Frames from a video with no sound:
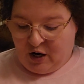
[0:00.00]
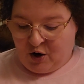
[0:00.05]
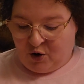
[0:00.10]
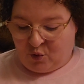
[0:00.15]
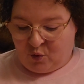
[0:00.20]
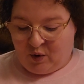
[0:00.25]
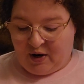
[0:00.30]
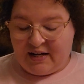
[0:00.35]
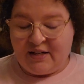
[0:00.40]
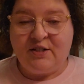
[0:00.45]

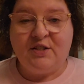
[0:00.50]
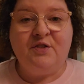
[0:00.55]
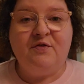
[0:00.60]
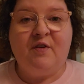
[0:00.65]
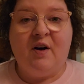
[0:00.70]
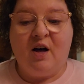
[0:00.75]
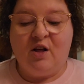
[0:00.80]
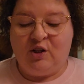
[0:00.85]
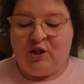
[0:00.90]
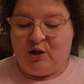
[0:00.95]
Arrests
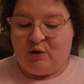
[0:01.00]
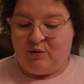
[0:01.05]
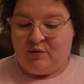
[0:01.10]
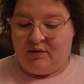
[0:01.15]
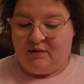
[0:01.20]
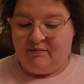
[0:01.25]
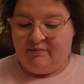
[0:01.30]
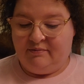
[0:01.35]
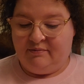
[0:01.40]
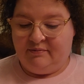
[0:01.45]

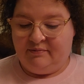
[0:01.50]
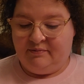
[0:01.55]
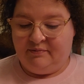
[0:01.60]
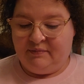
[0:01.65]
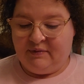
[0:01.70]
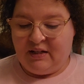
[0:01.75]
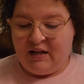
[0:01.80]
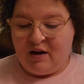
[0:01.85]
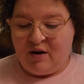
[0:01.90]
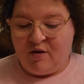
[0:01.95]
followed.
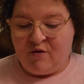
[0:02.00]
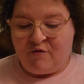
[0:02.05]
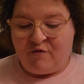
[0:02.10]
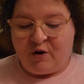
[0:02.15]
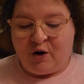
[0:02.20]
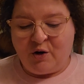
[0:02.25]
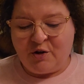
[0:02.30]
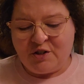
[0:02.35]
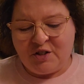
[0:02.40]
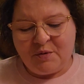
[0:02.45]

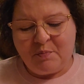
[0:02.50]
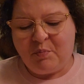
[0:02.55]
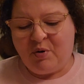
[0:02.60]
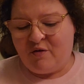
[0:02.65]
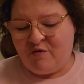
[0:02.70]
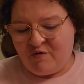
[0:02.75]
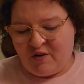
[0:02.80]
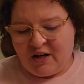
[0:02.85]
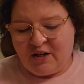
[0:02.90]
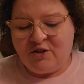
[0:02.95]
First,
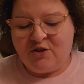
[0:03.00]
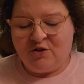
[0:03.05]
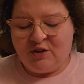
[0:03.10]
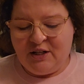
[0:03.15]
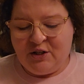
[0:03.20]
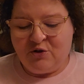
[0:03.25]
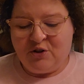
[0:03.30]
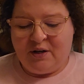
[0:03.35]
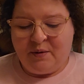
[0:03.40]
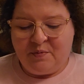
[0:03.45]

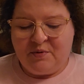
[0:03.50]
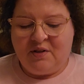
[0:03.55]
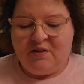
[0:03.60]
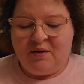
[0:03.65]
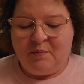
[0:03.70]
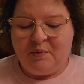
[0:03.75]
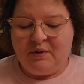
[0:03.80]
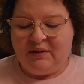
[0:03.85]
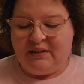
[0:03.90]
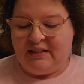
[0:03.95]
perfunctory trips to
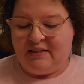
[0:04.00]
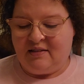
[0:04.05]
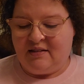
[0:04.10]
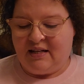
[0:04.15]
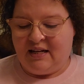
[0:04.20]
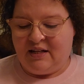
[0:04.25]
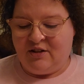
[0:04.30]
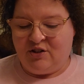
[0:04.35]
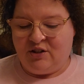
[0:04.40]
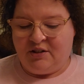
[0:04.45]
the police
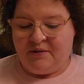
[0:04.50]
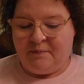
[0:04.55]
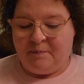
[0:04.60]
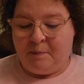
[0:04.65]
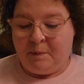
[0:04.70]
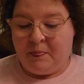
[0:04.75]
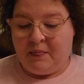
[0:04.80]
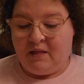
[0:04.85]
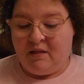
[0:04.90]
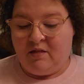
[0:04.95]

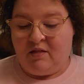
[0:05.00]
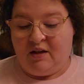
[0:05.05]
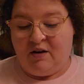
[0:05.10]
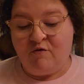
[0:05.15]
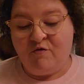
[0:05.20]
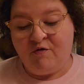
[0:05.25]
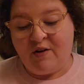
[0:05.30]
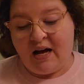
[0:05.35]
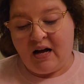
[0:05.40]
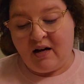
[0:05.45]
station,
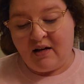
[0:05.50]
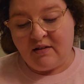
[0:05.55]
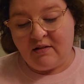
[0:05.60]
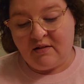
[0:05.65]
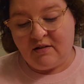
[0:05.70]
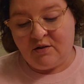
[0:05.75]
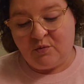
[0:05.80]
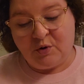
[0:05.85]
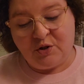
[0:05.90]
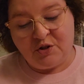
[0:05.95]
then
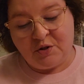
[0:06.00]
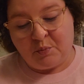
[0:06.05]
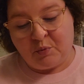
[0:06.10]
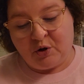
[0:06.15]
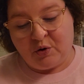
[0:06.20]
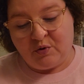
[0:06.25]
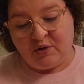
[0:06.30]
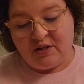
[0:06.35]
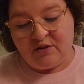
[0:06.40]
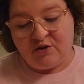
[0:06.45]
fines, which the
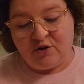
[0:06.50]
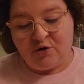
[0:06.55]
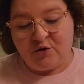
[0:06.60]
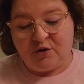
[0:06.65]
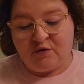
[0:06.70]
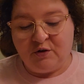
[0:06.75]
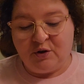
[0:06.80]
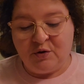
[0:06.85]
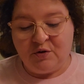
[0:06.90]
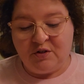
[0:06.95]
protesters
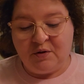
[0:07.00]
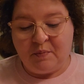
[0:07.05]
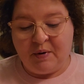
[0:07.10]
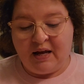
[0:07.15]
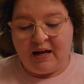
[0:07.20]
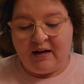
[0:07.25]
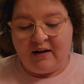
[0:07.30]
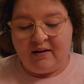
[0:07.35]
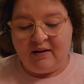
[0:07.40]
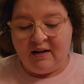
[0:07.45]
refused to
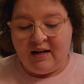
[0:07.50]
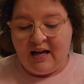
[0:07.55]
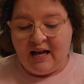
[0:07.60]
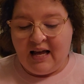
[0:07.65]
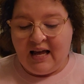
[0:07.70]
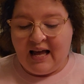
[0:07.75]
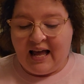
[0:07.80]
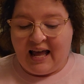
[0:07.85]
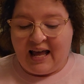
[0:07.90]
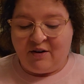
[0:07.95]
pay,
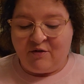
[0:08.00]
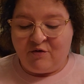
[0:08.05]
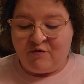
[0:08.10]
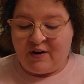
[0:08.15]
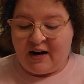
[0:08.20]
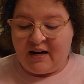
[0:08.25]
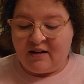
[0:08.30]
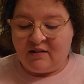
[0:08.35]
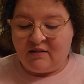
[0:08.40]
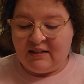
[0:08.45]
and
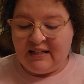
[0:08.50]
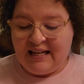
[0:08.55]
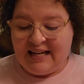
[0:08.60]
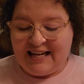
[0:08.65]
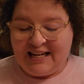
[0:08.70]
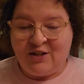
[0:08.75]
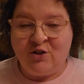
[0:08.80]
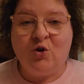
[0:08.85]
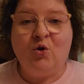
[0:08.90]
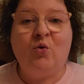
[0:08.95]
finally,
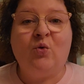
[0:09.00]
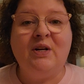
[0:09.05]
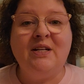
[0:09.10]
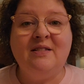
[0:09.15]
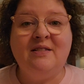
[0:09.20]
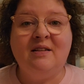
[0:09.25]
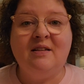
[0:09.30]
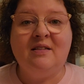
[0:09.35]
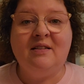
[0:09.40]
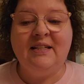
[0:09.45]

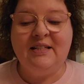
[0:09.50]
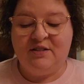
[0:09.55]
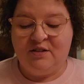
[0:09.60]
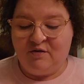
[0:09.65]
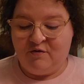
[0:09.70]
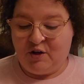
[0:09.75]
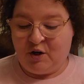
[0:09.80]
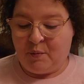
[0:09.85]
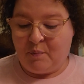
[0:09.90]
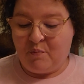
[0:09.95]
increasingly
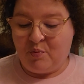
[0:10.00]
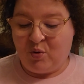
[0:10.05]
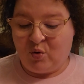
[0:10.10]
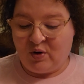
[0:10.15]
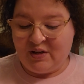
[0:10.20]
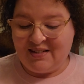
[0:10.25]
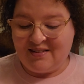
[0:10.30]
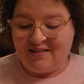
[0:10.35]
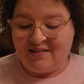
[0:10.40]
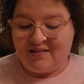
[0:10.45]
severe
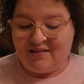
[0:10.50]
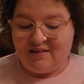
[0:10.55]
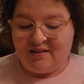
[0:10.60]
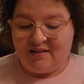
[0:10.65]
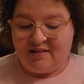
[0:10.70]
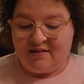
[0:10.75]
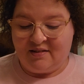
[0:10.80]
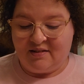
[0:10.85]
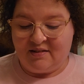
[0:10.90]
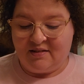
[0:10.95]
prison
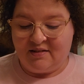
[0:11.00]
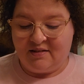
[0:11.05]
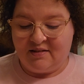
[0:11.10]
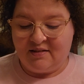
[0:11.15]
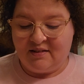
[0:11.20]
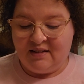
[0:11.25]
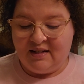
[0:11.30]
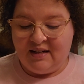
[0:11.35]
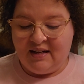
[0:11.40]
sentences.